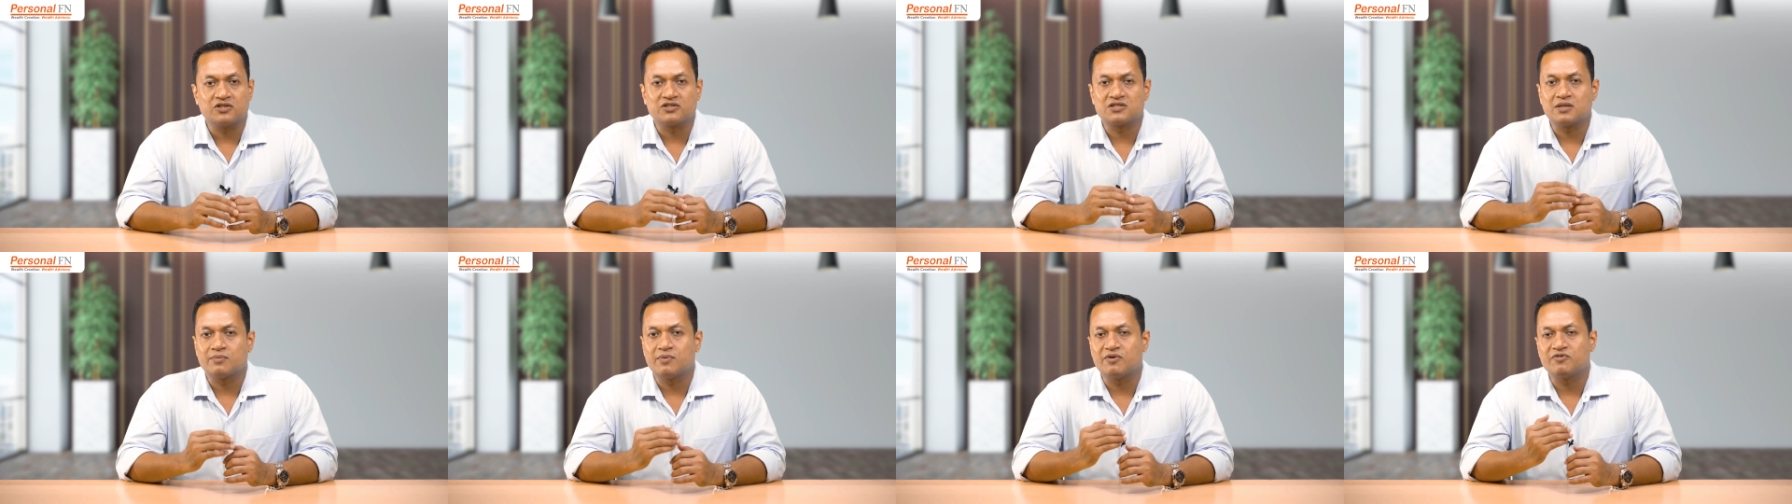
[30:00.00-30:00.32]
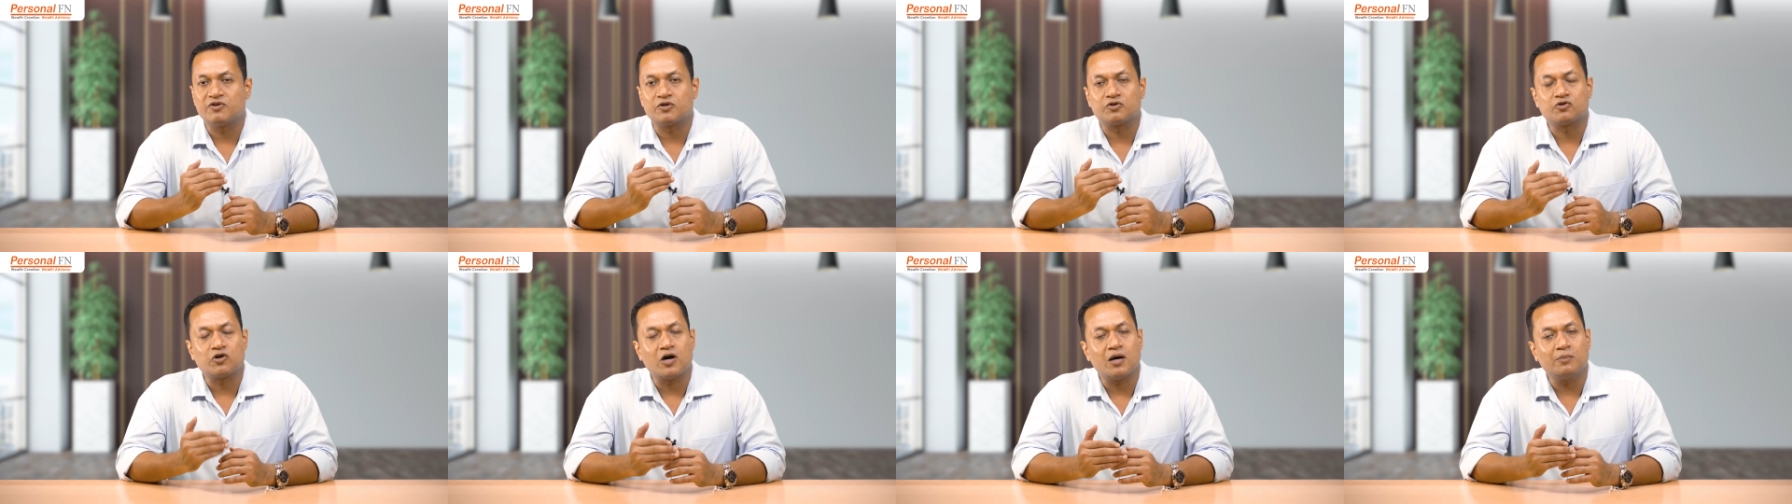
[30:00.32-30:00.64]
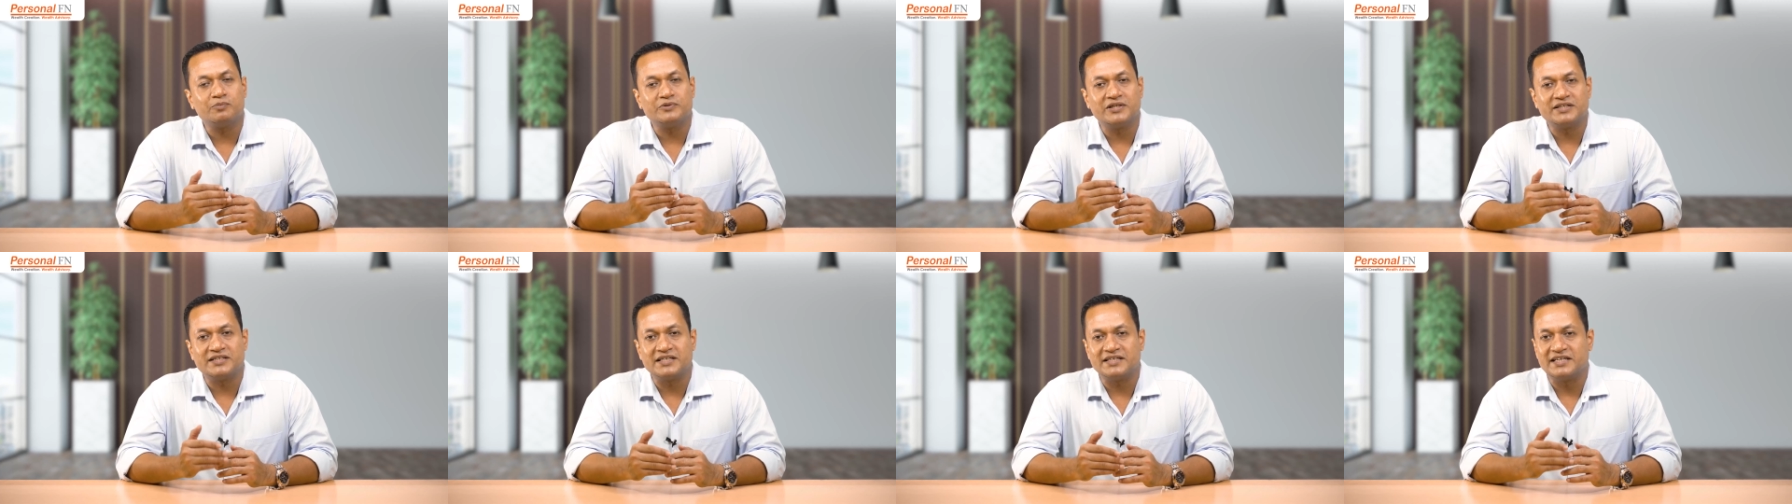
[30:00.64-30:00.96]
on some of the
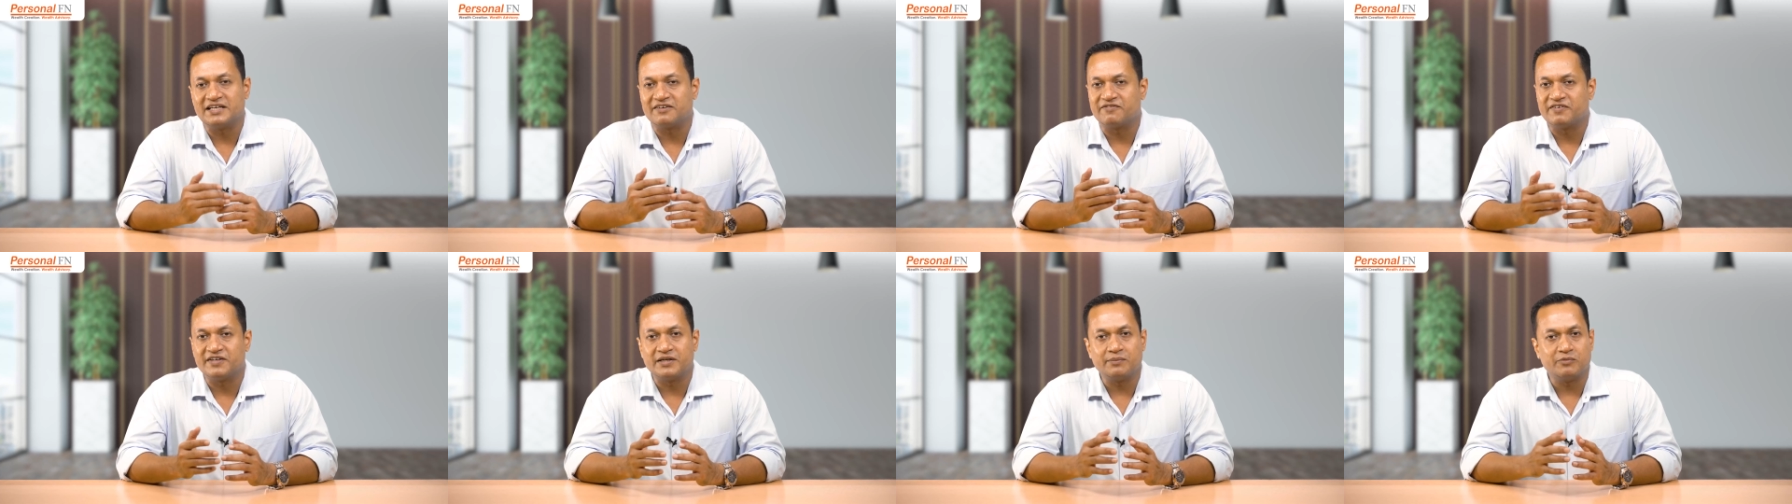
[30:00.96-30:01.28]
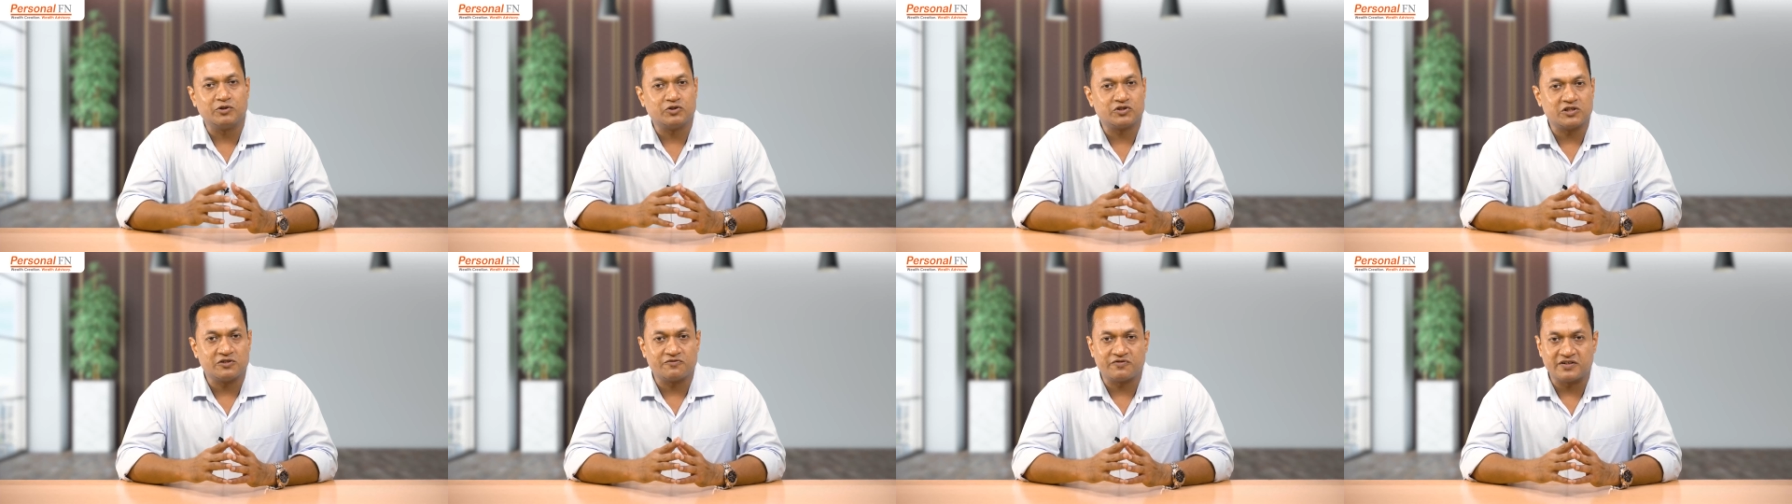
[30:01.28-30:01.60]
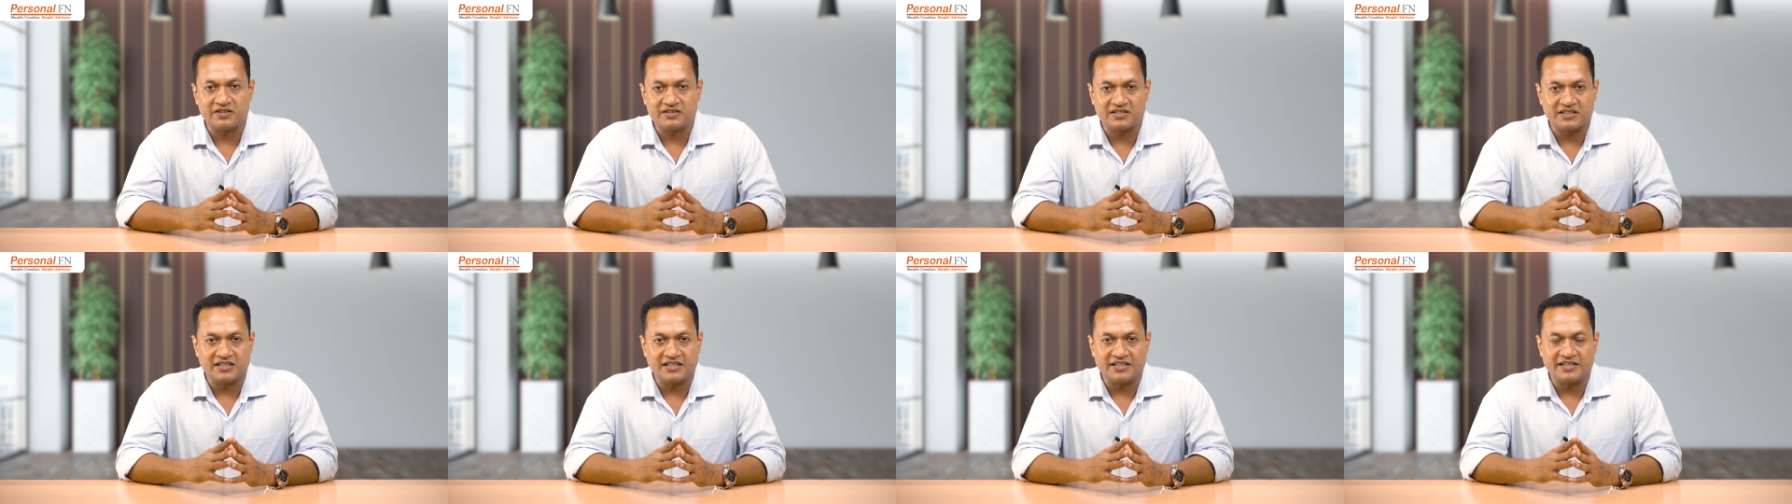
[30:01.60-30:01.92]
top-rated equity mutual
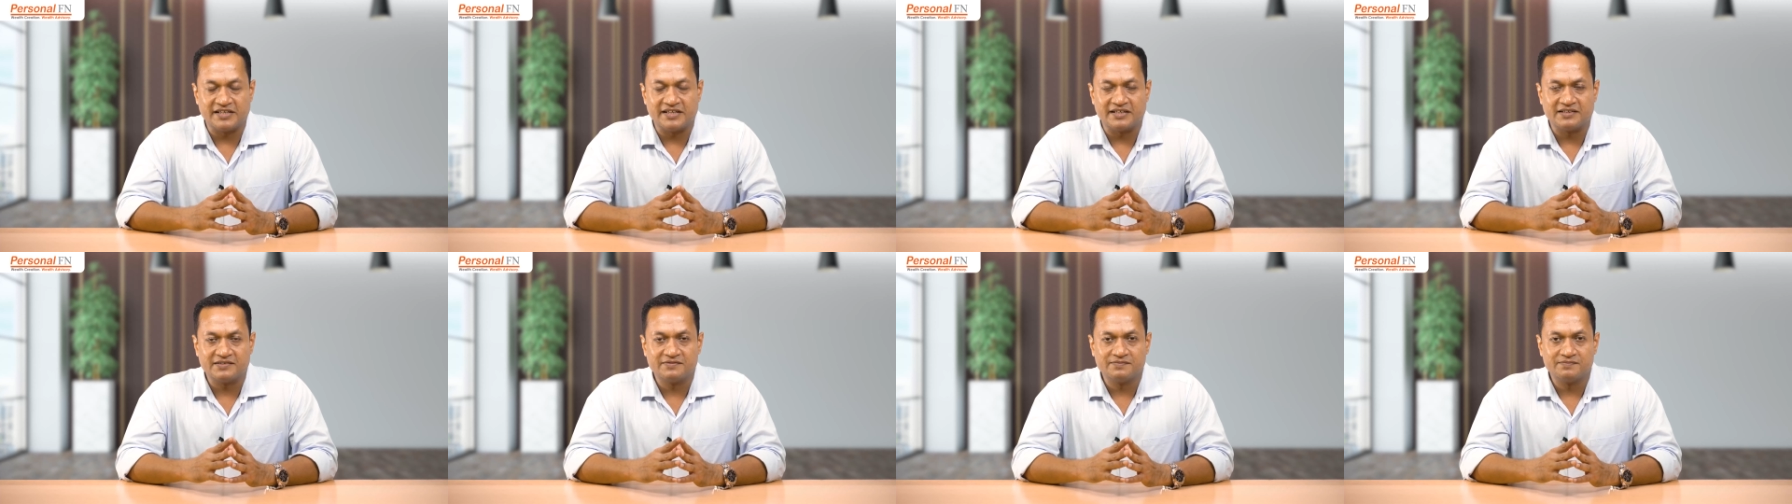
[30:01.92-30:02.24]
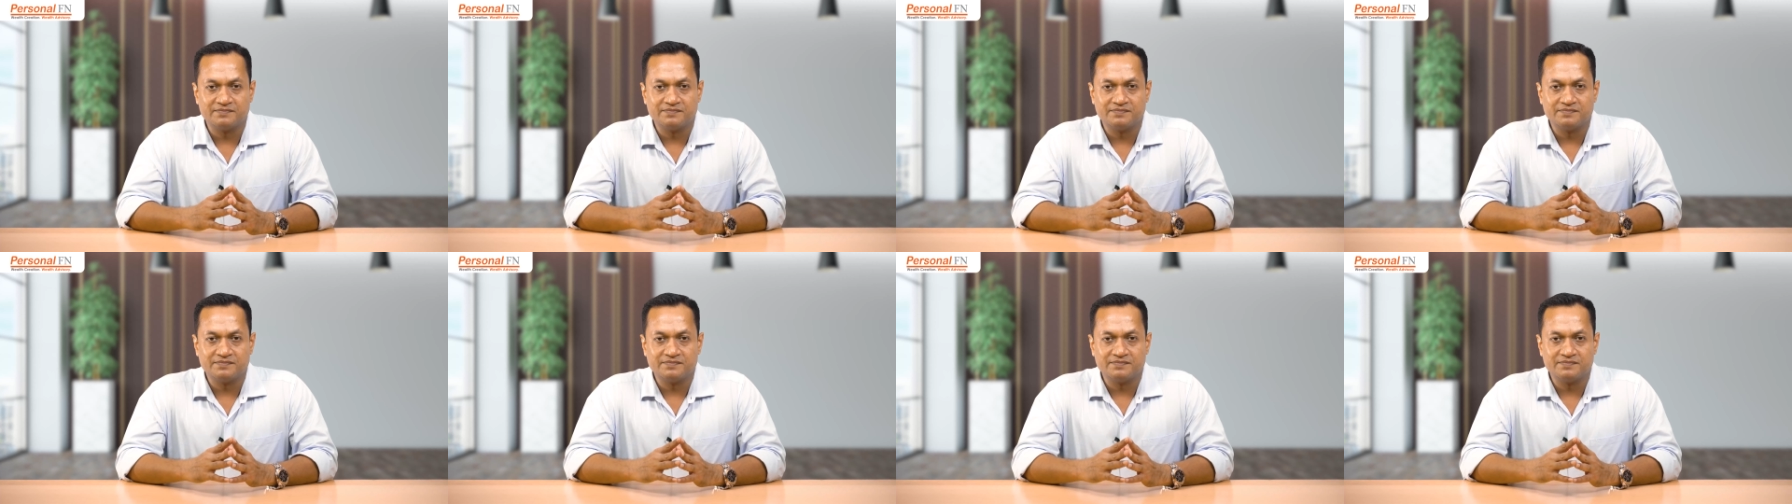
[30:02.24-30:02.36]
funds in India.